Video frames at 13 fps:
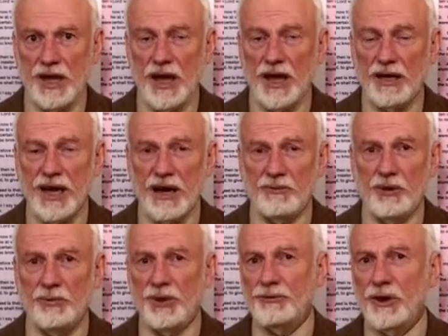And I
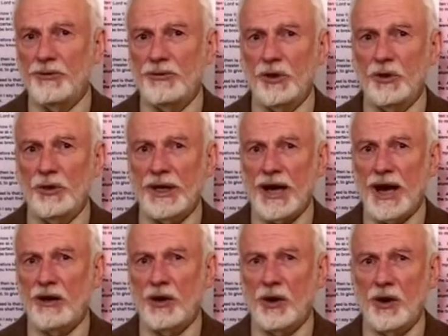will be reviewing
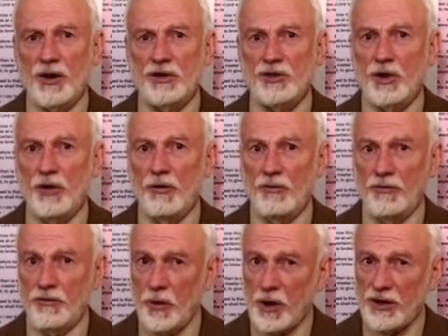our Lord's
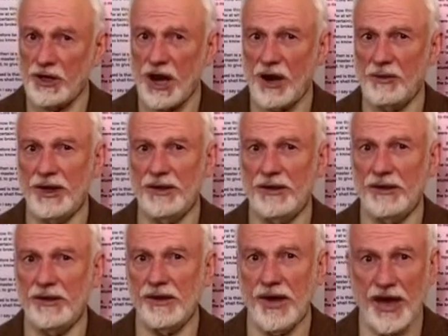
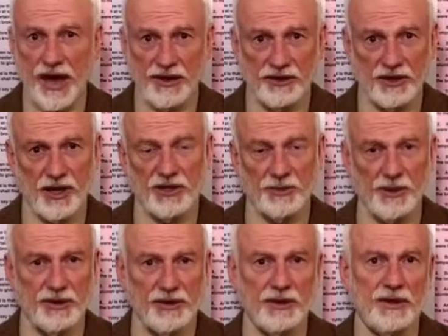forthcoming at
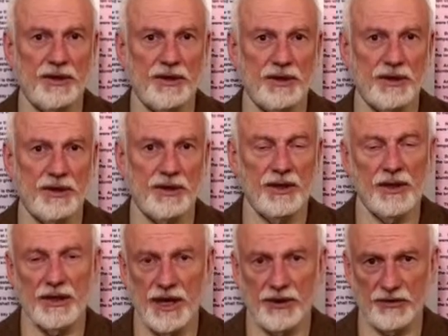judgment.
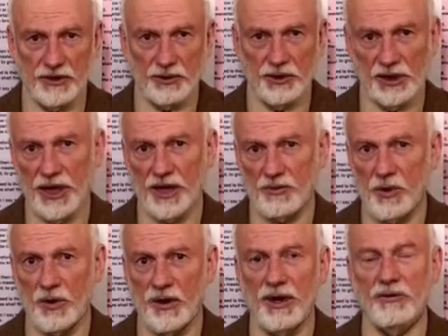Now, if you would like
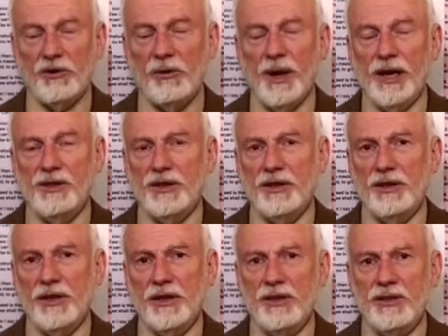more
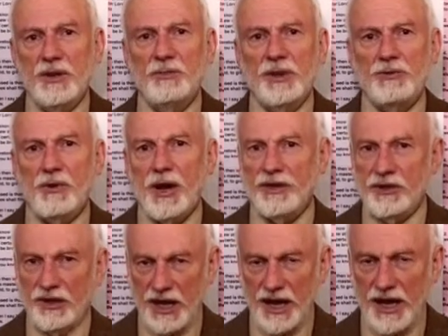information, simply write
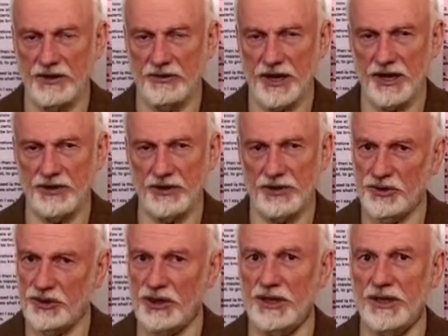to the address you
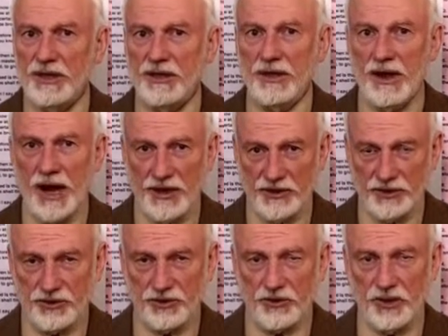see on
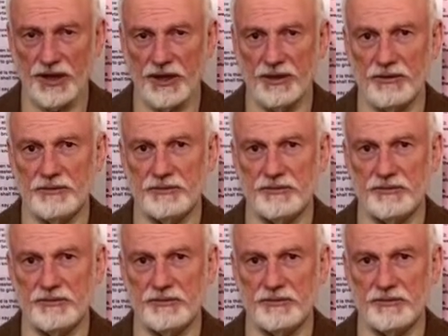your screen.